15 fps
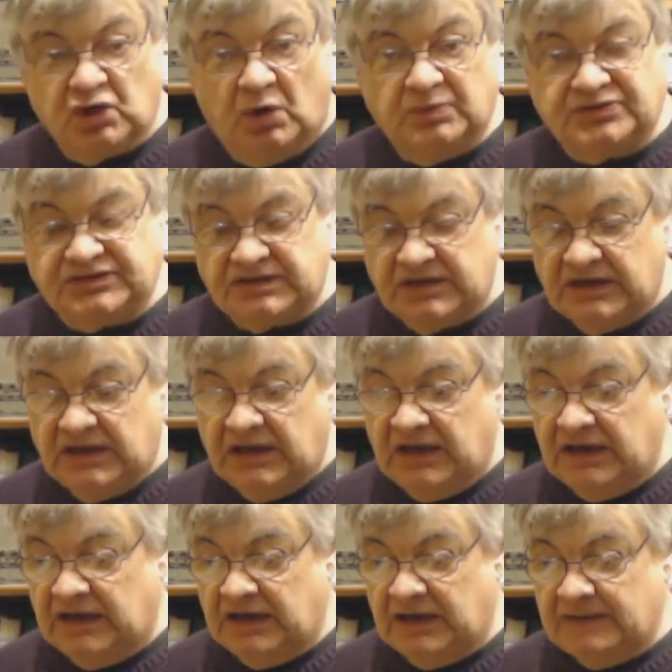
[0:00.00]
jobs.
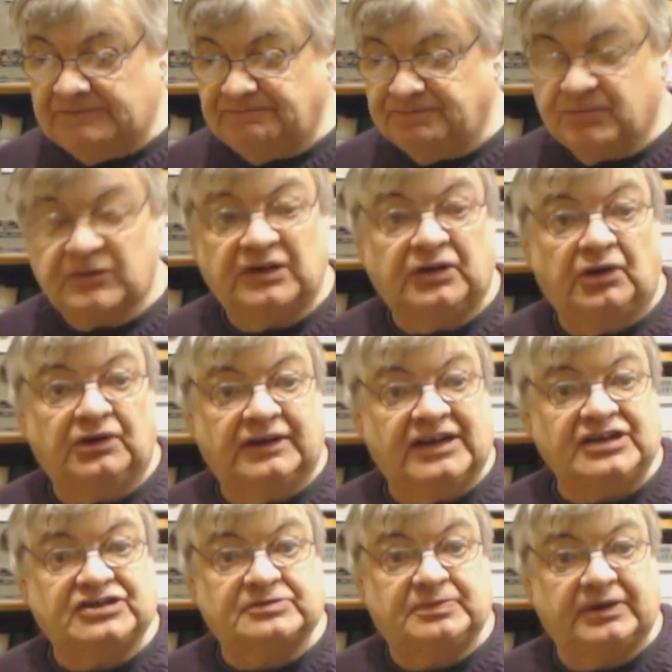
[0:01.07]
Not
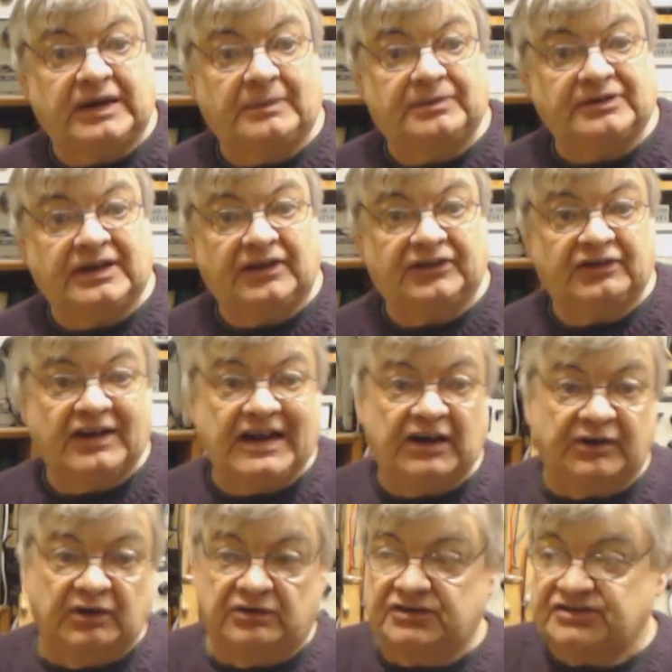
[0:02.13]
least put up another
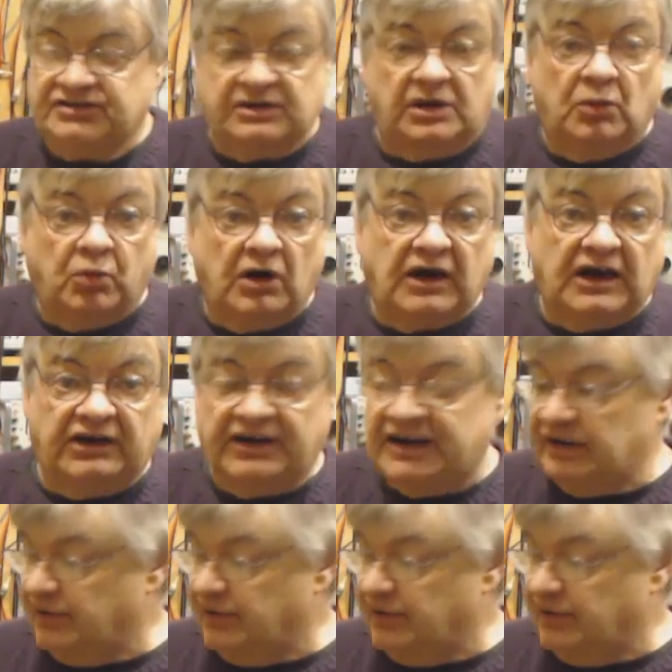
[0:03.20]
aerial, just a wire